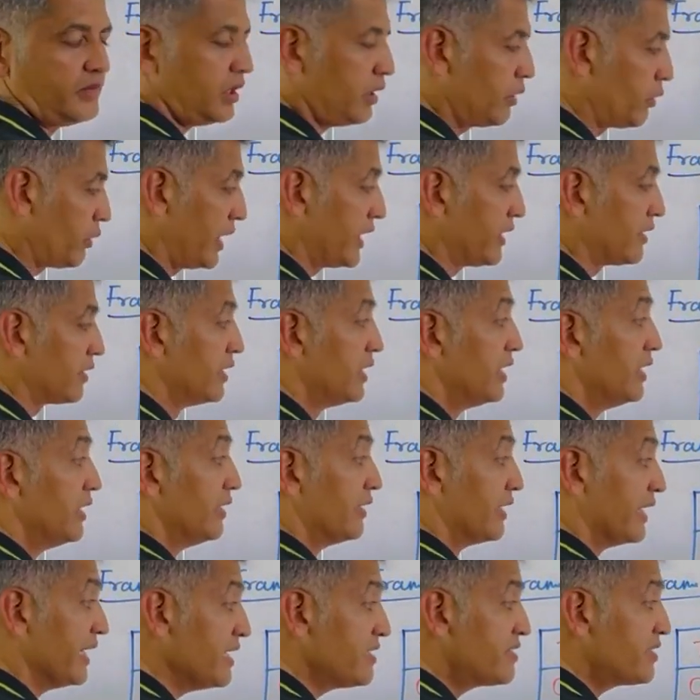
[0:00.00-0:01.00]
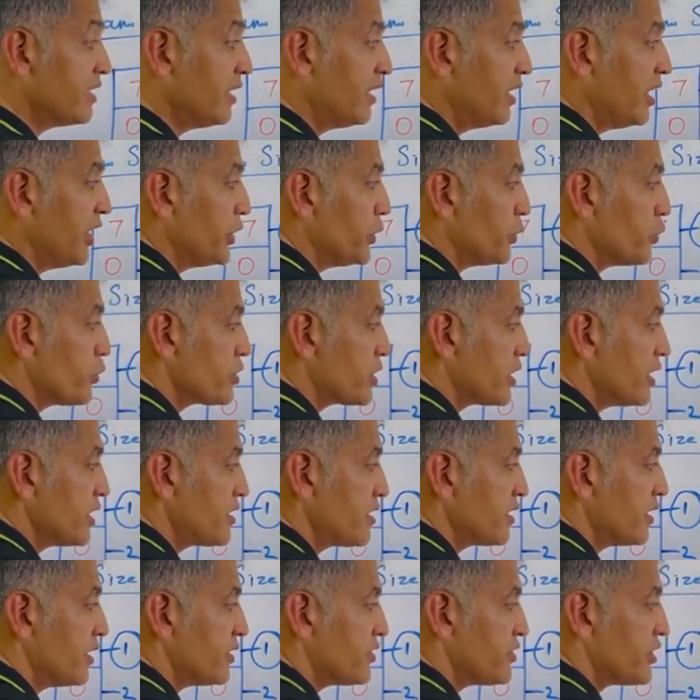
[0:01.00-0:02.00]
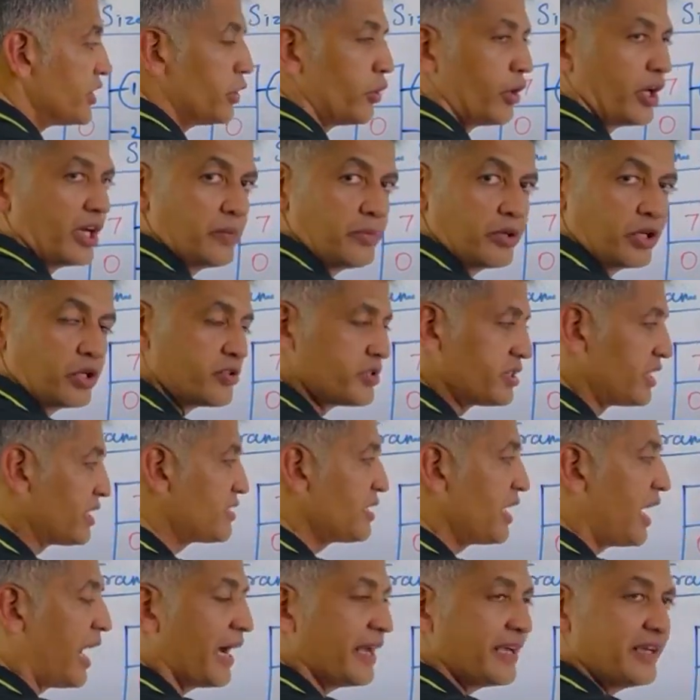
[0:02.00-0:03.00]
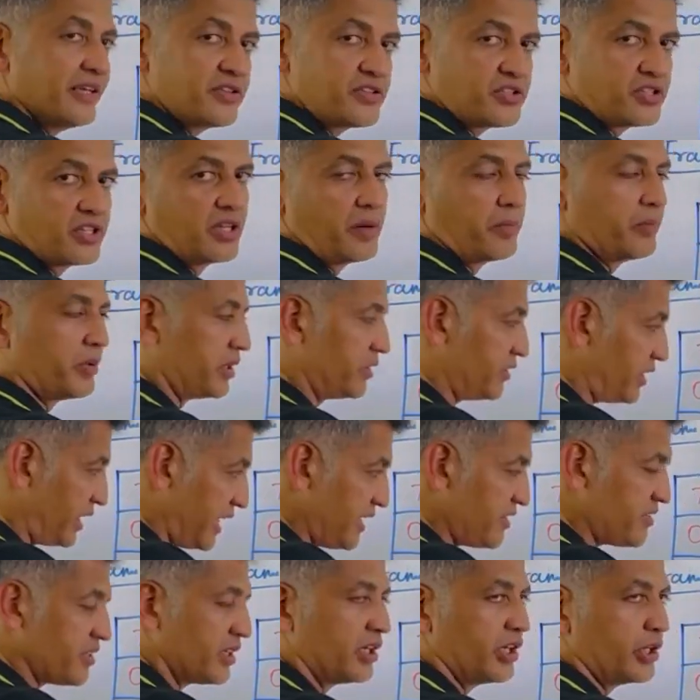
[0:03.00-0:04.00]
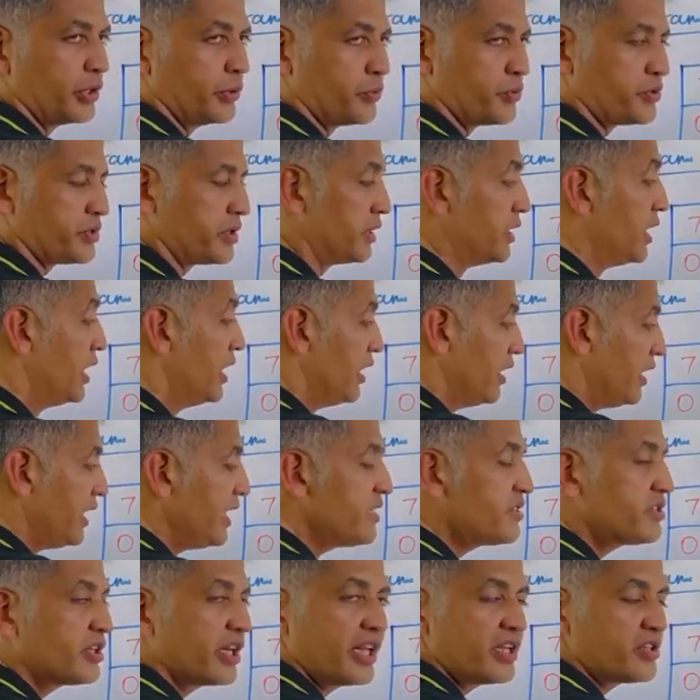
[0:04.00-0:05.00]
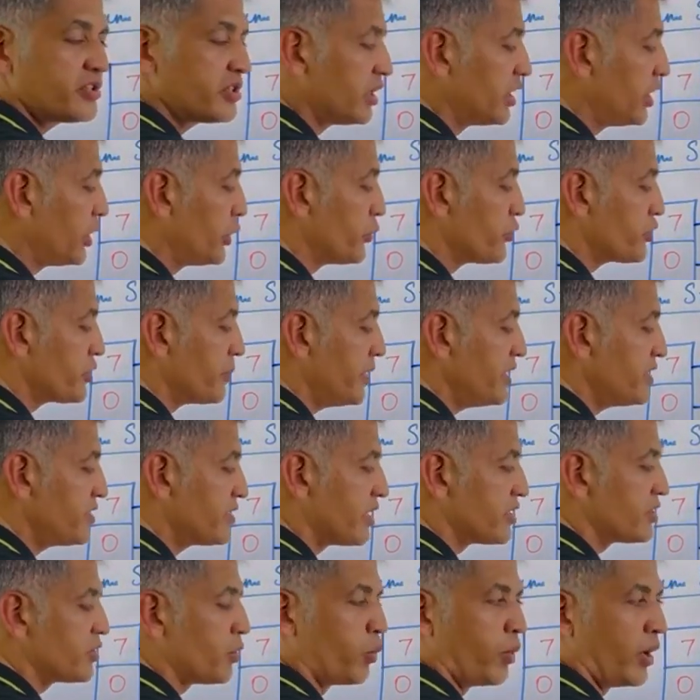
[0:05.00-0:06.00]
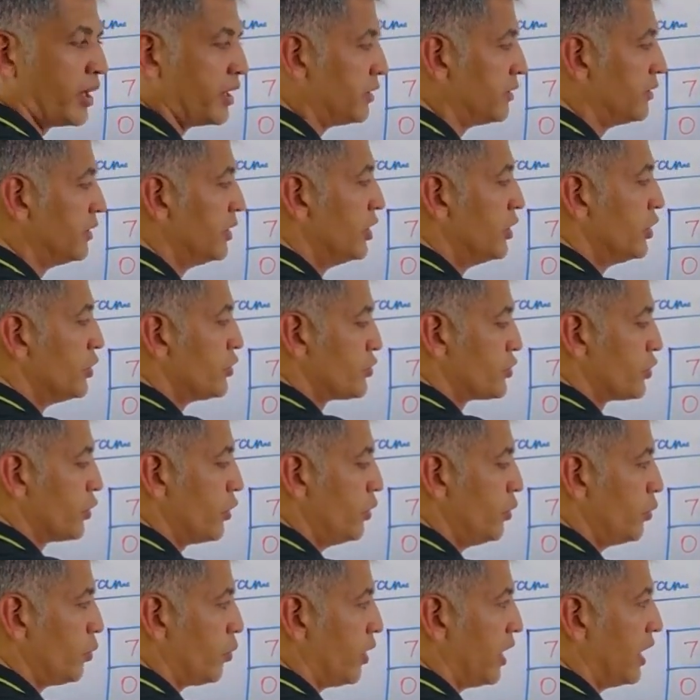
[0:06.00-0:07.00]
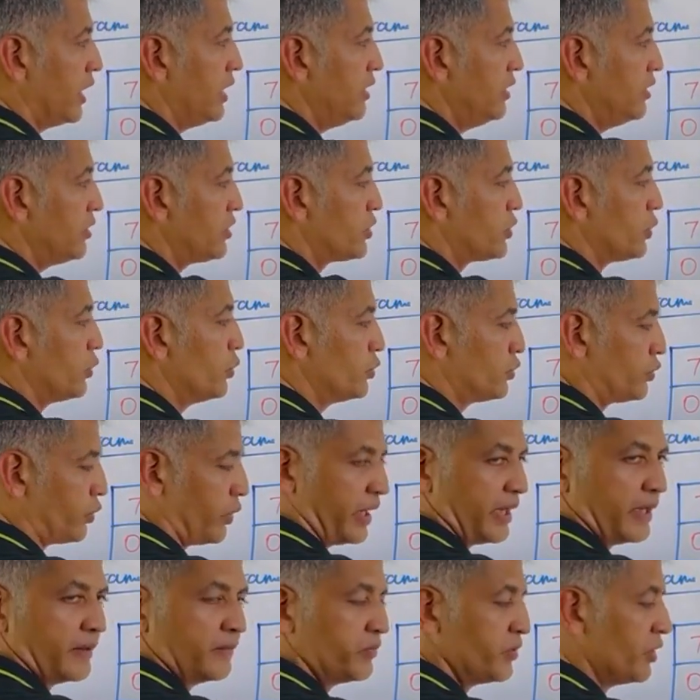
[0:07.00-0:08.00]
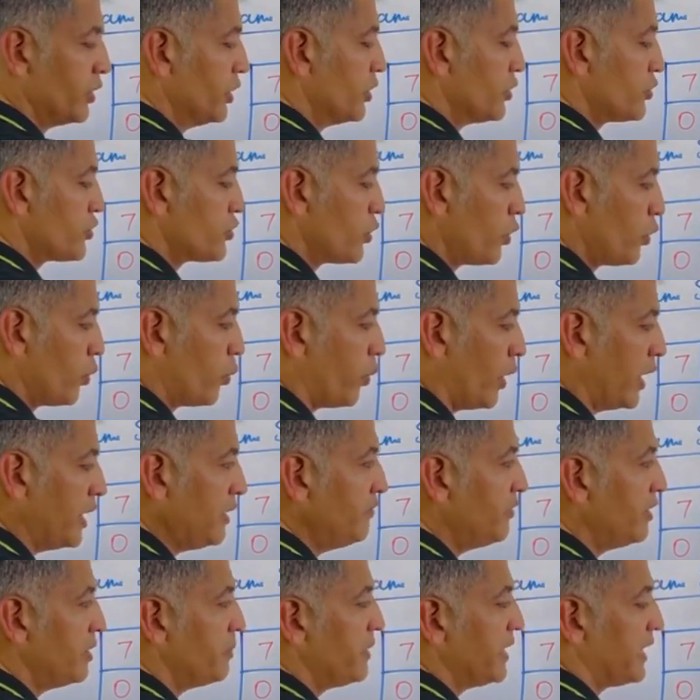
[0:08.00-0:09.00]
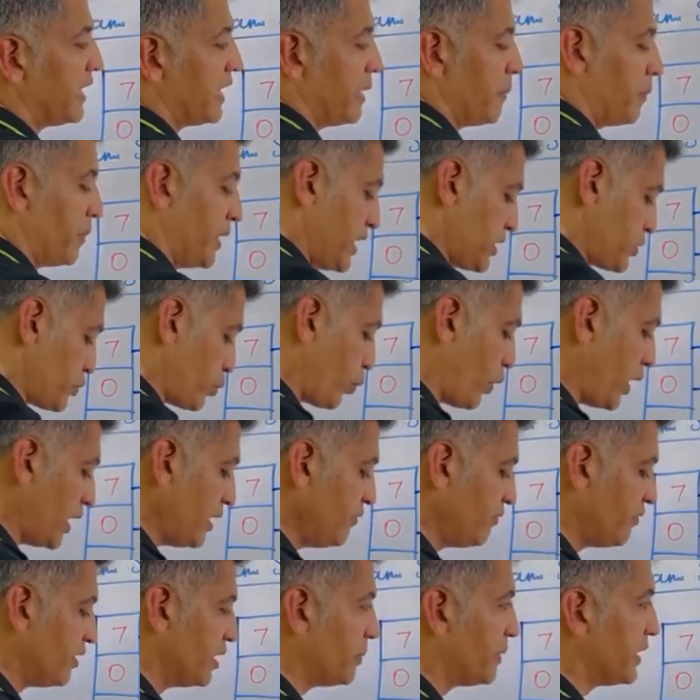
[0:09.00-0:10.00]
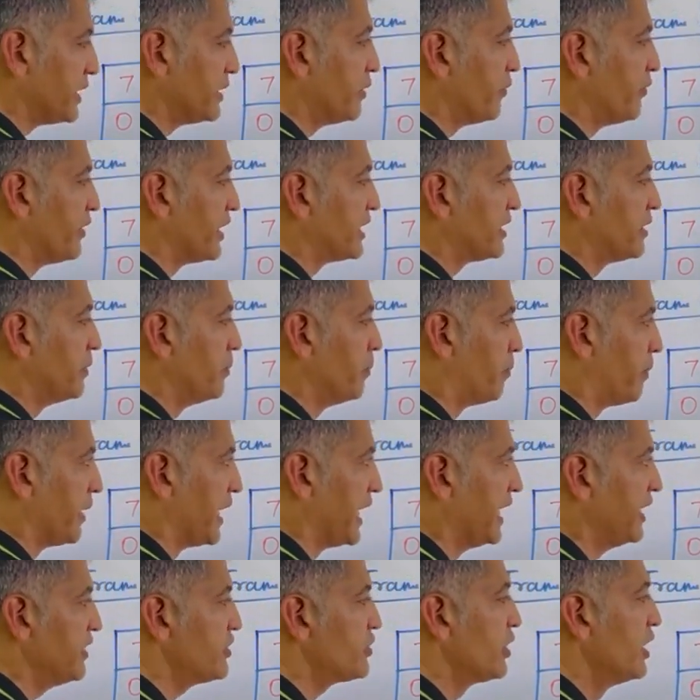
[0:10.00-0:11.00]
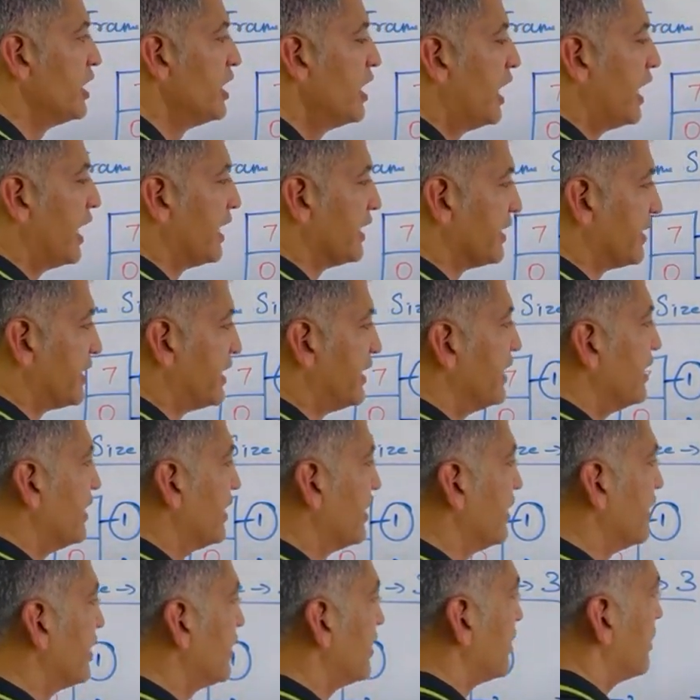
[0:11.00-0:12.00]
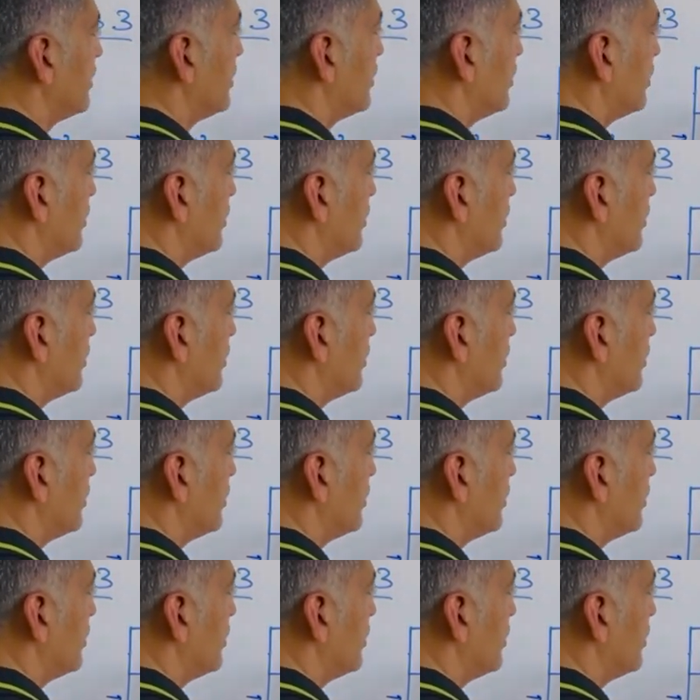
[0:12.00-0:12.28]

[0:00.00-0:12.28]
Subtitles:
Right. Recently used is 0, because that's the highest number, recently used. Least recently used means that's the 1. So 1, 2, 3. So 1 will be replaced, 1 will be the victim page, and here